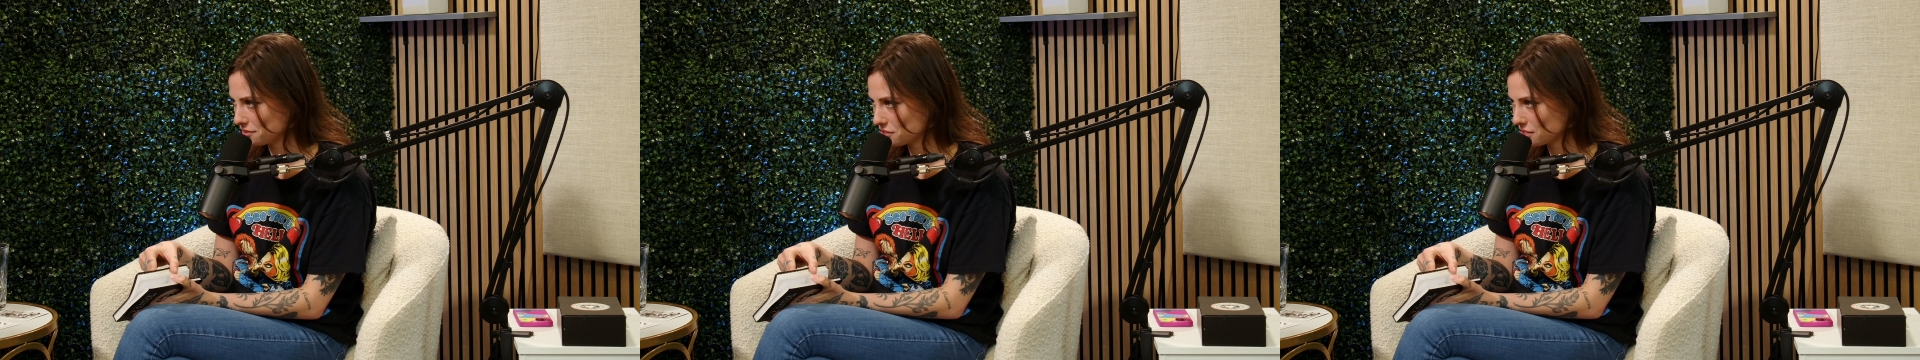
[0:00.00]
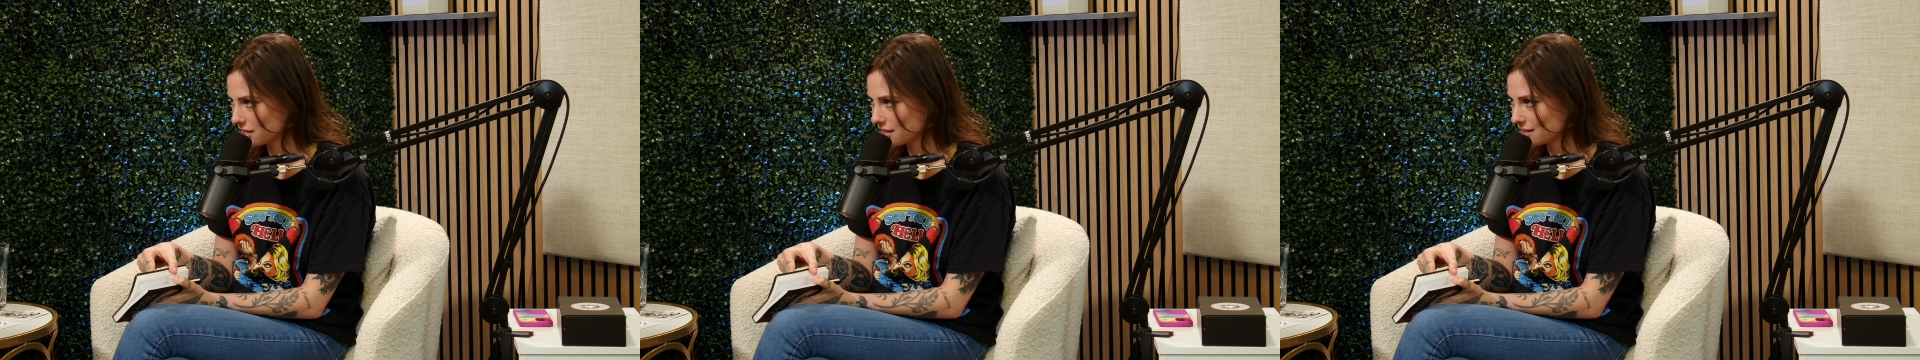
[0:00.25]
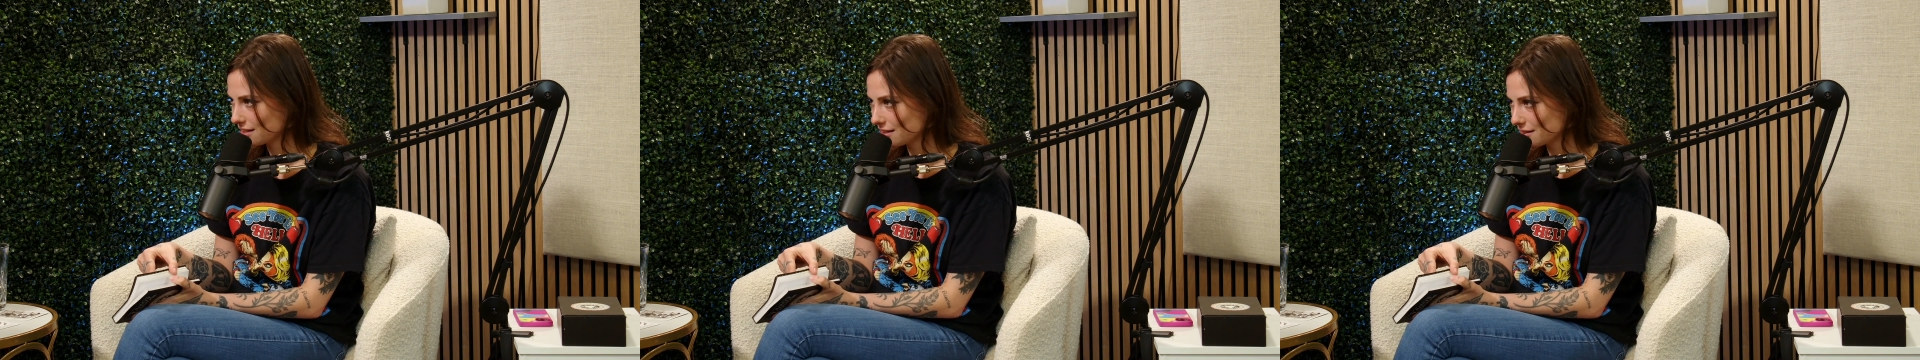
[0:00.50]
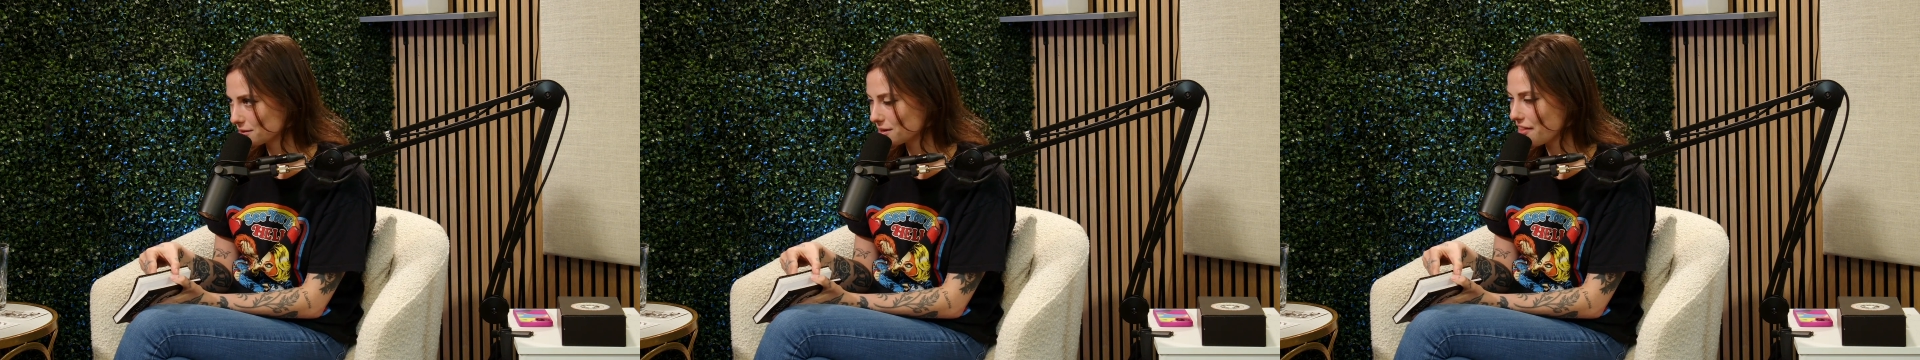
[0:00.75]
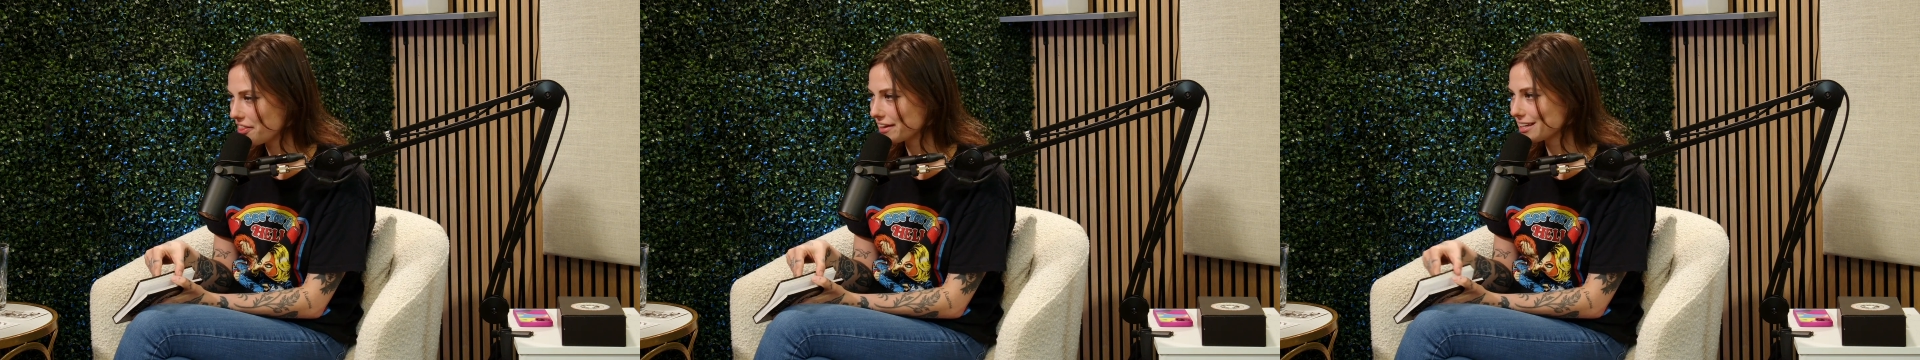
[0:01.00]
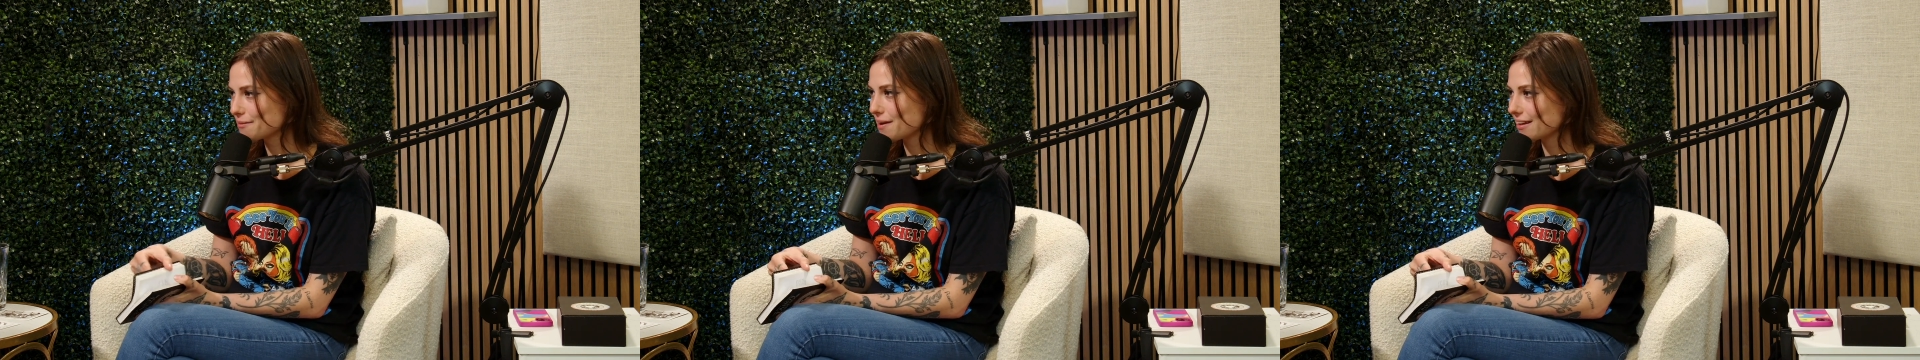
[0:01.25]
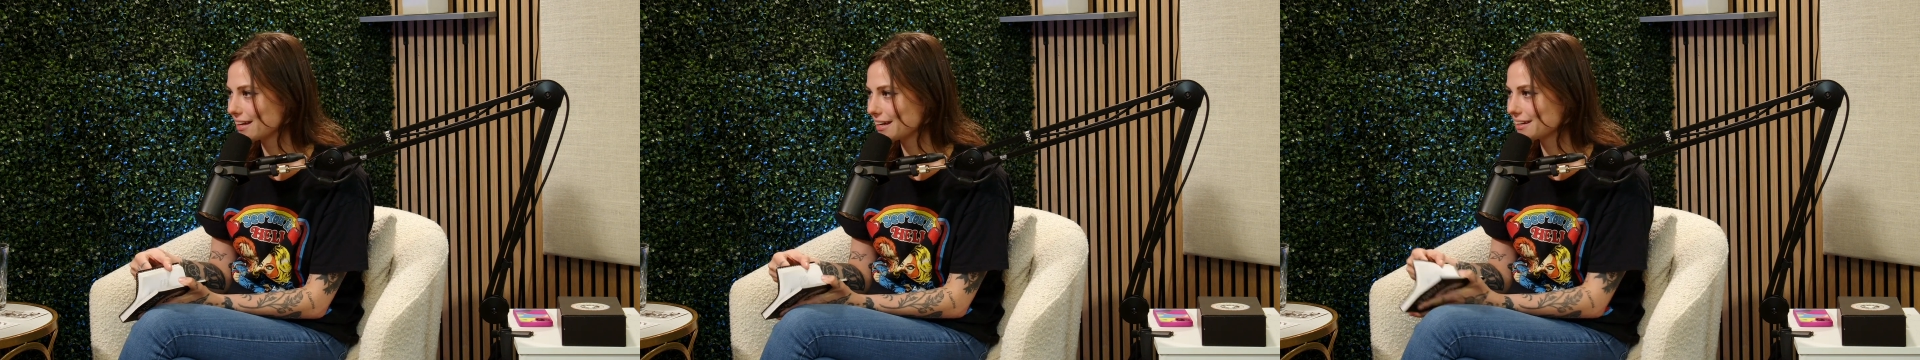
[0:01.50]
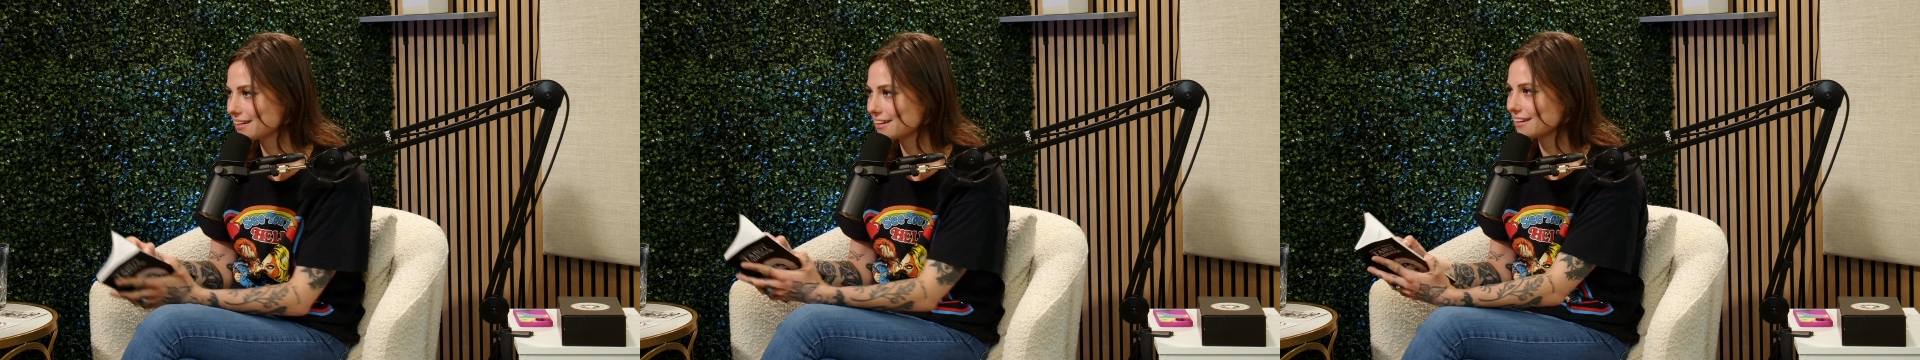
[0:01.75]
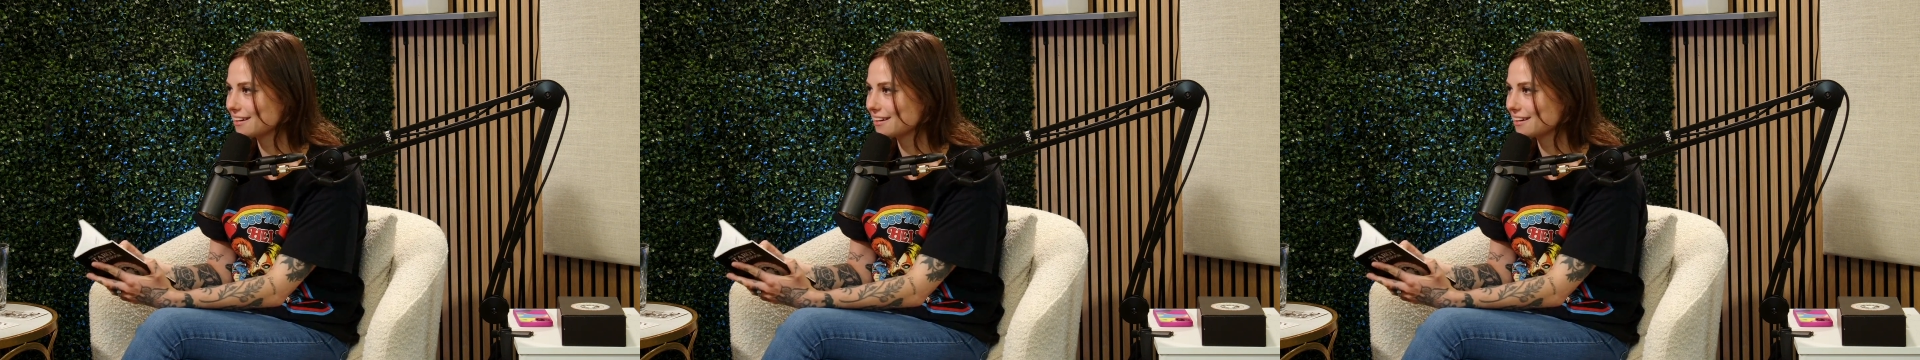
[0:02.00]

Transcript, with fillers: future. We're not thinking about like